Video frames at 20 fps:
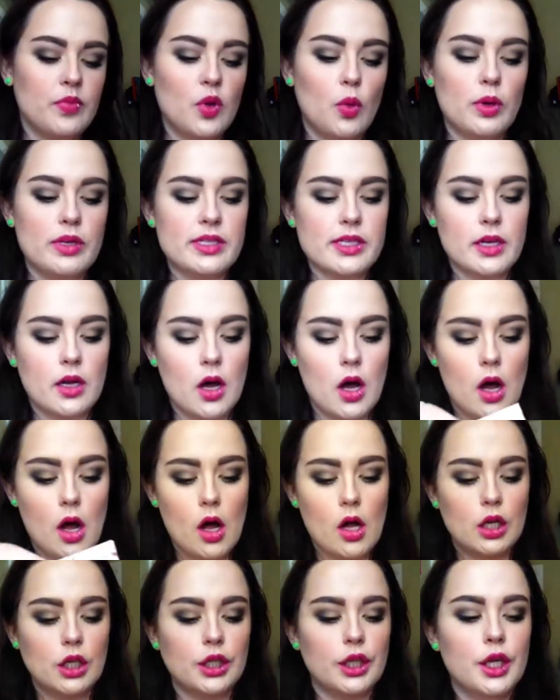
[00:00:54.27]
what is it
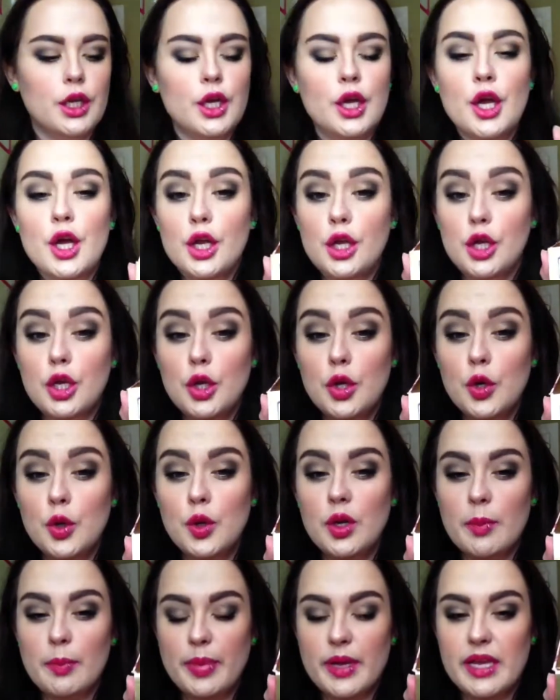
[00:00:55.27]
called?
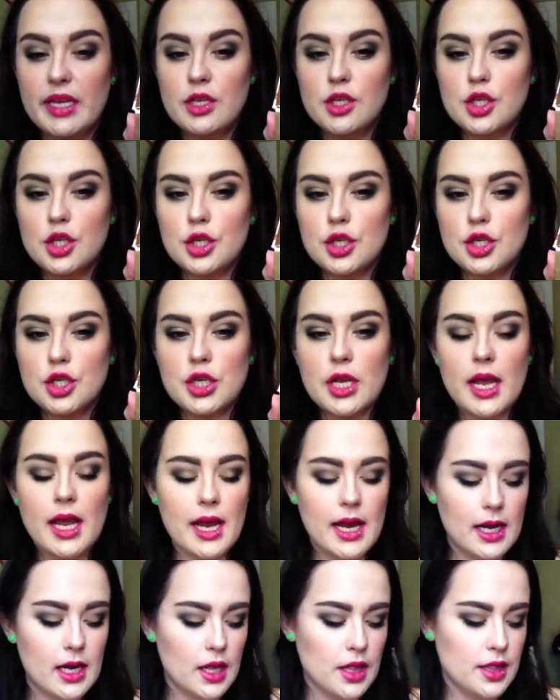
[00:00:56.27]
Nude Beach
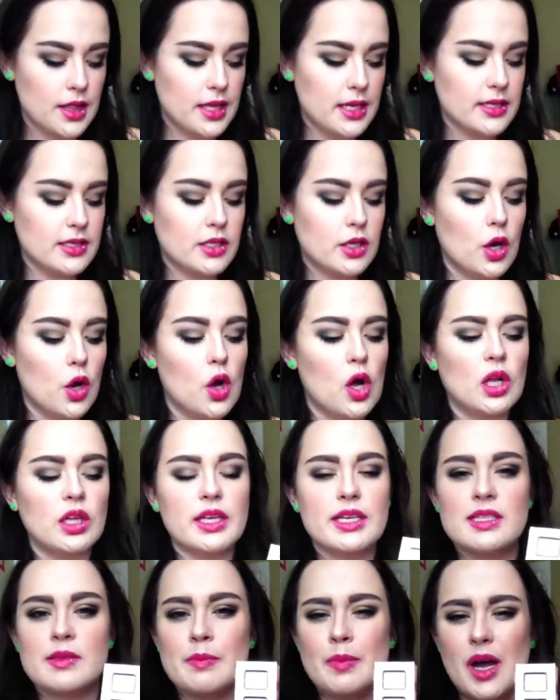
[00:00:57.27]
shade. This gold
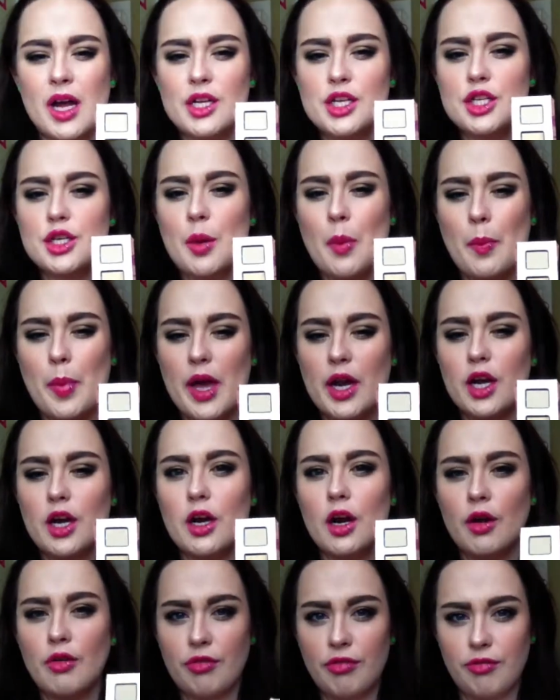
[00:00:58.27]
is much
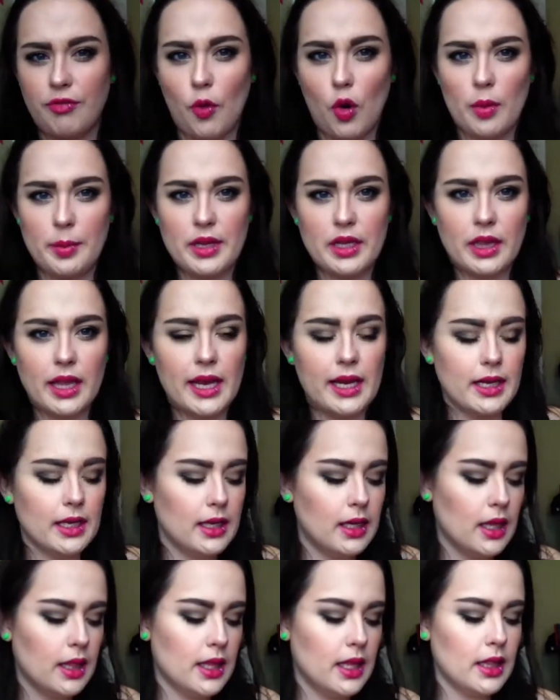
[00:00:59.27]
better
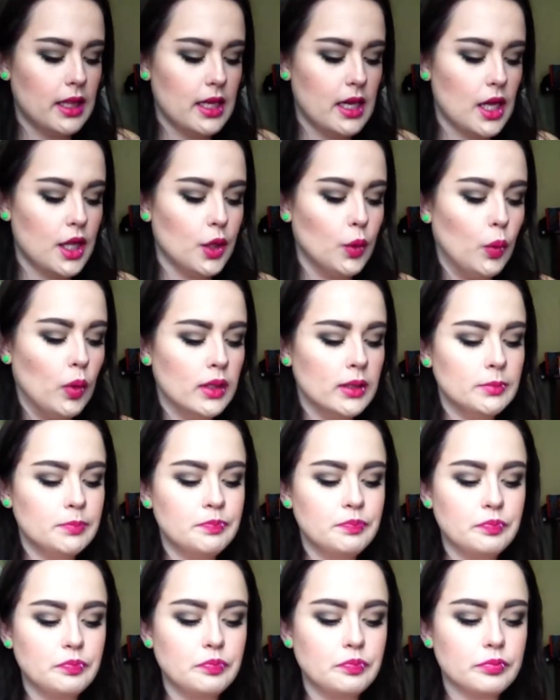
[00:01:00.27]
formulated than the other one.
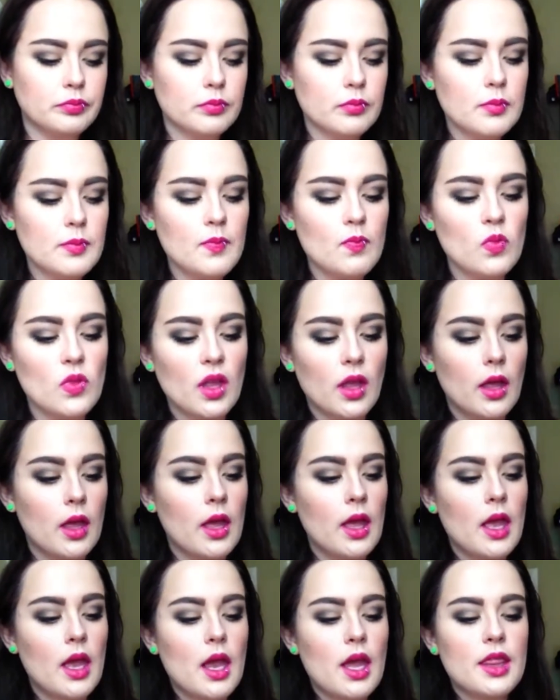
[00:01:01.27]

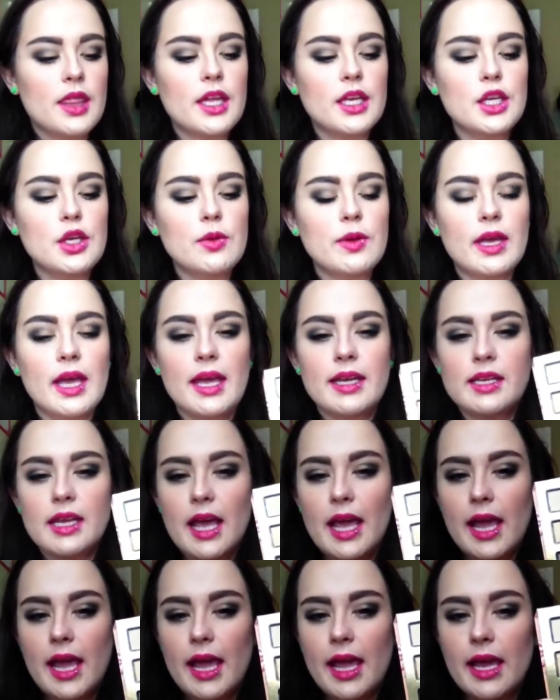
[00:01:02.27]
Then you get
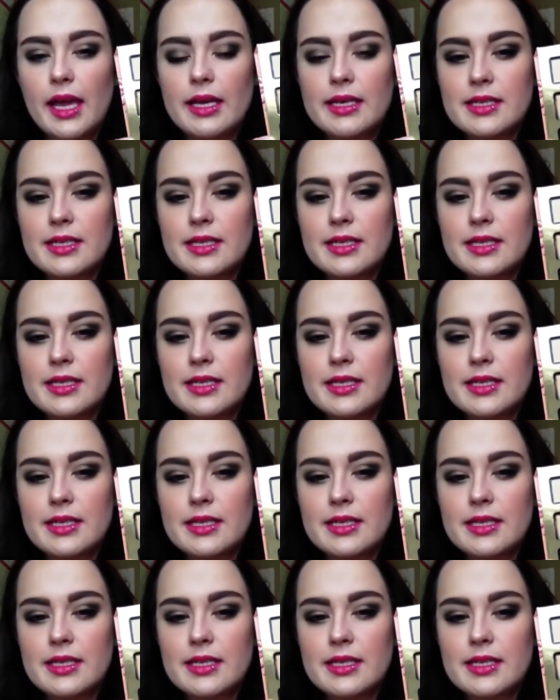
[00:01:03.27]
a